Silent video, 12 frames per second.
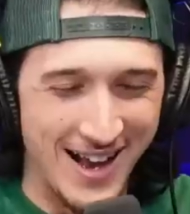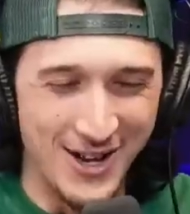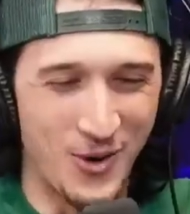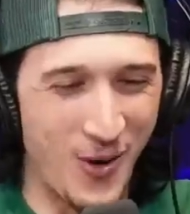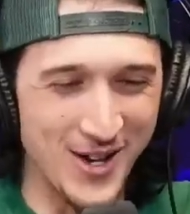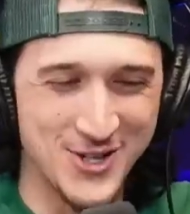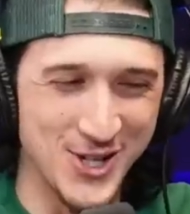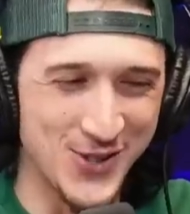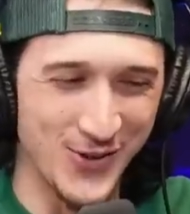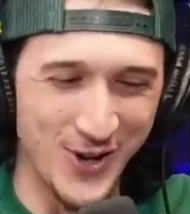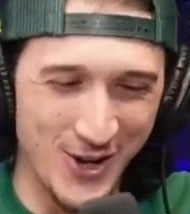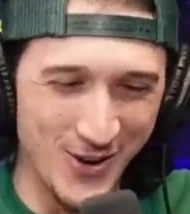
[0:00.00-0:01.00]
I questions
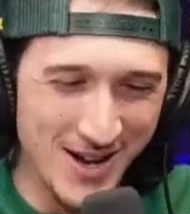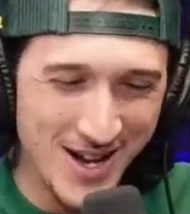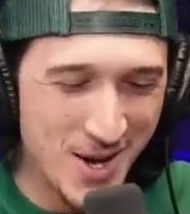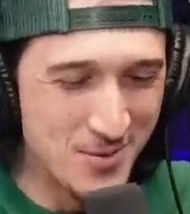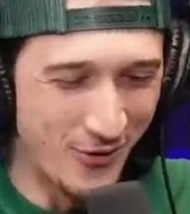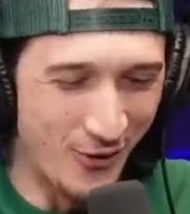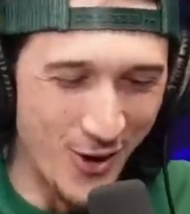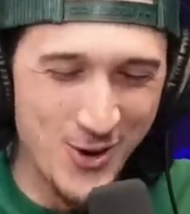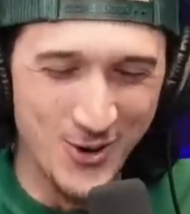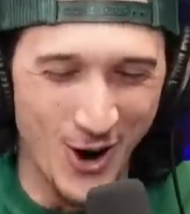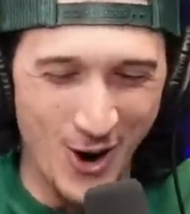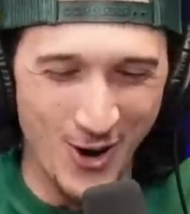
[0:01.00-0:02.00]
for you before you
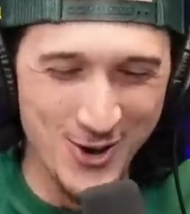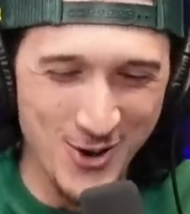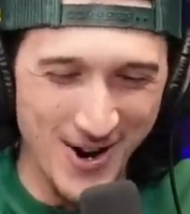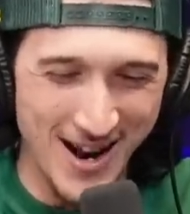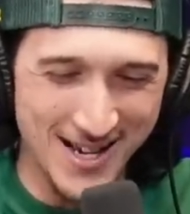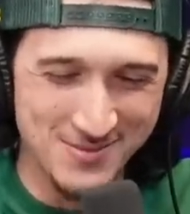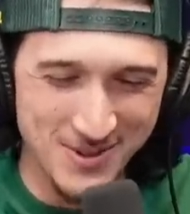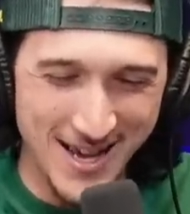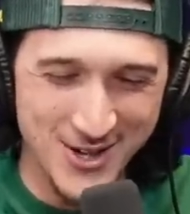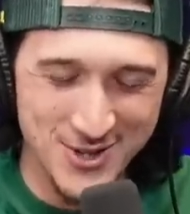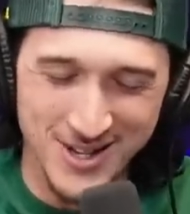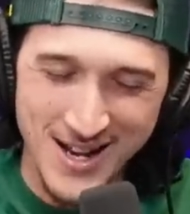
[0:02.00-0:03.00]
go do an
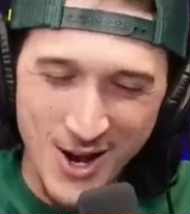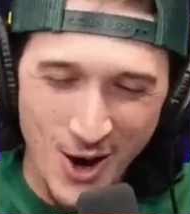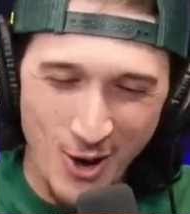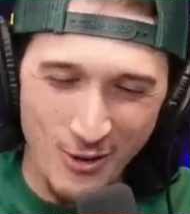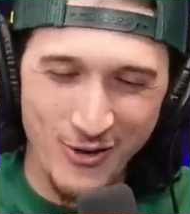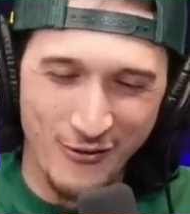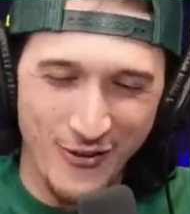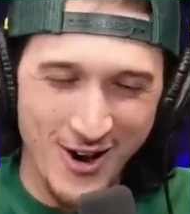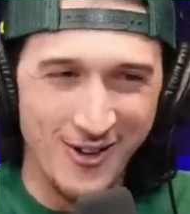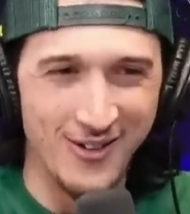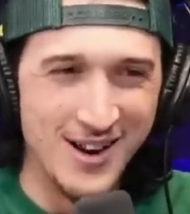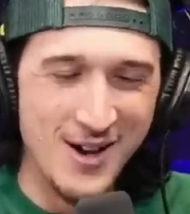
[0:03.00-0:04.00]
explanation. Hold the
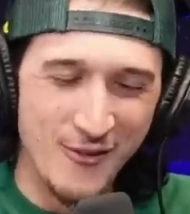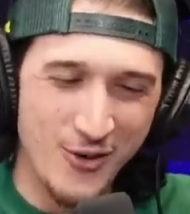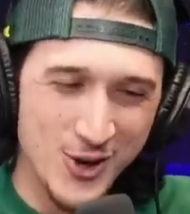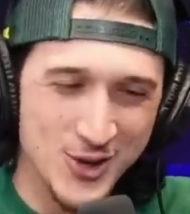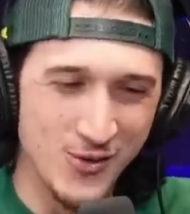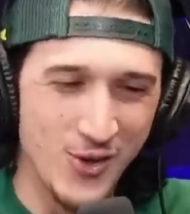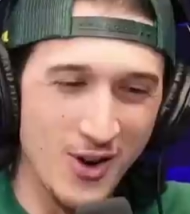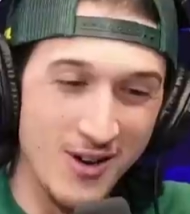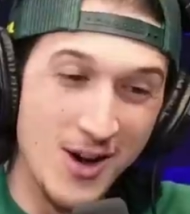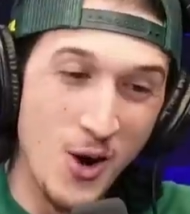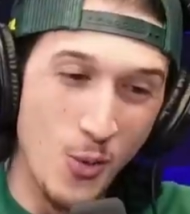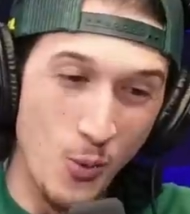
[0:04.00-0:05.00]
phone. Okay. First of all,
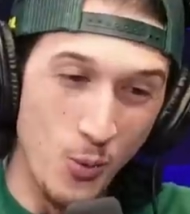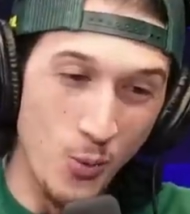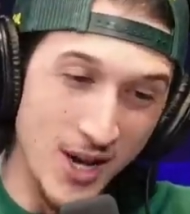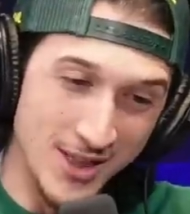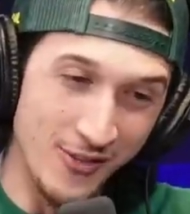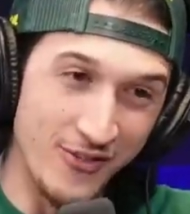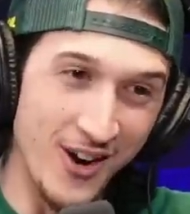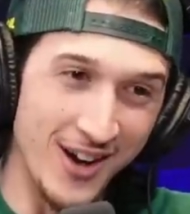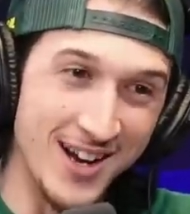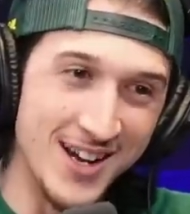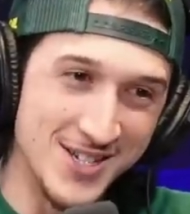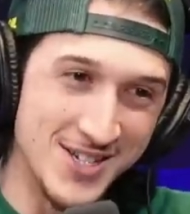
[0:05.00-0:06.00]
what the fuck?
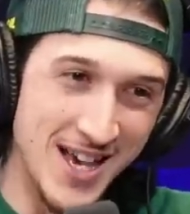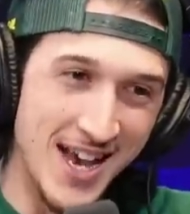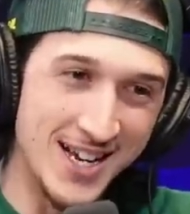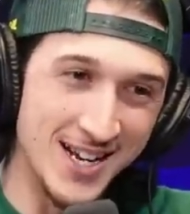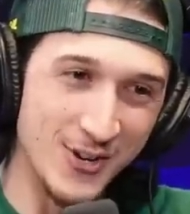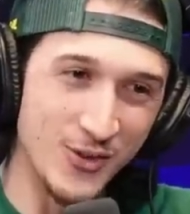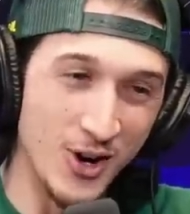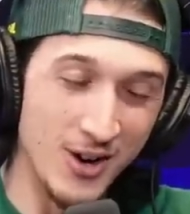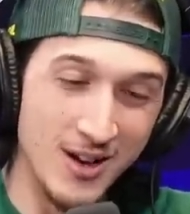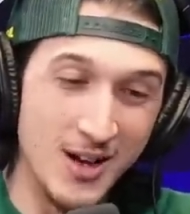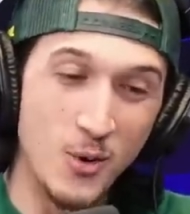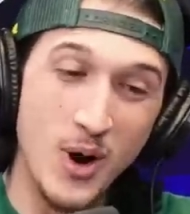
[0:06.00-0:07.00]
Second of all,
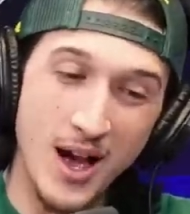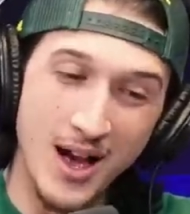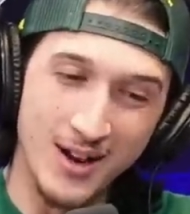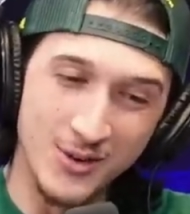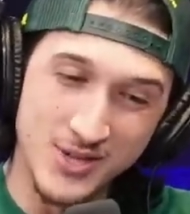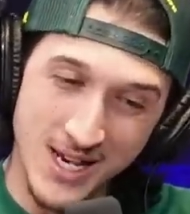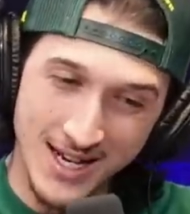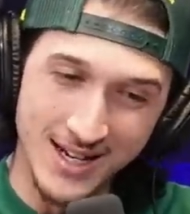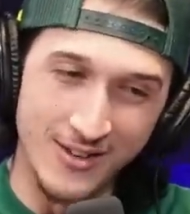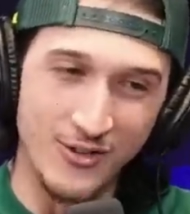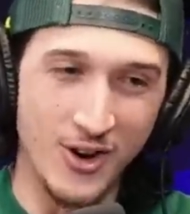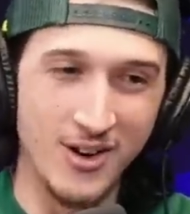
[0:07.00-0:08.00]
wow. Second
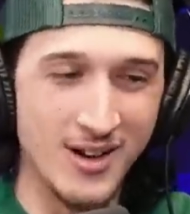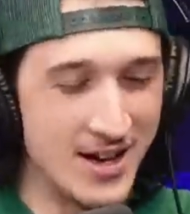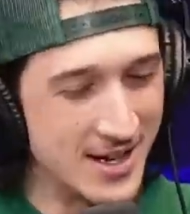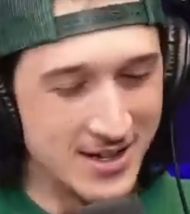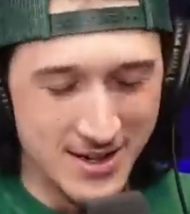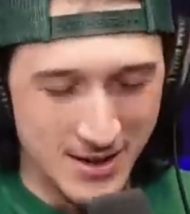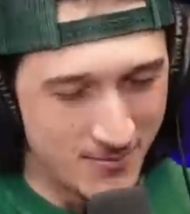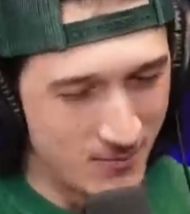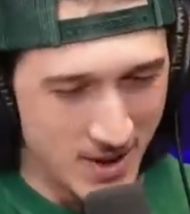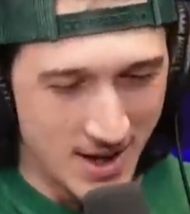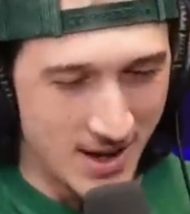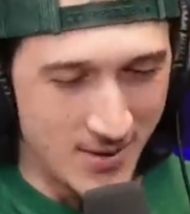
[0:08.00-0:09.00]
of all,
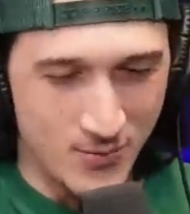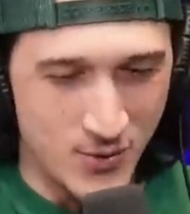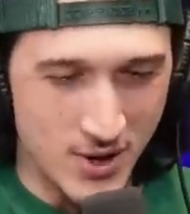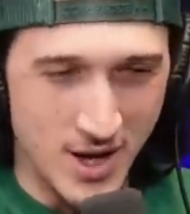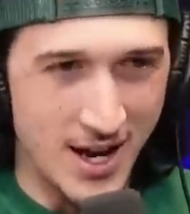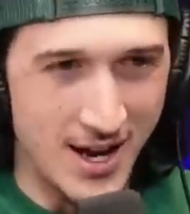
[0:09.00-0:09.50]
how did I come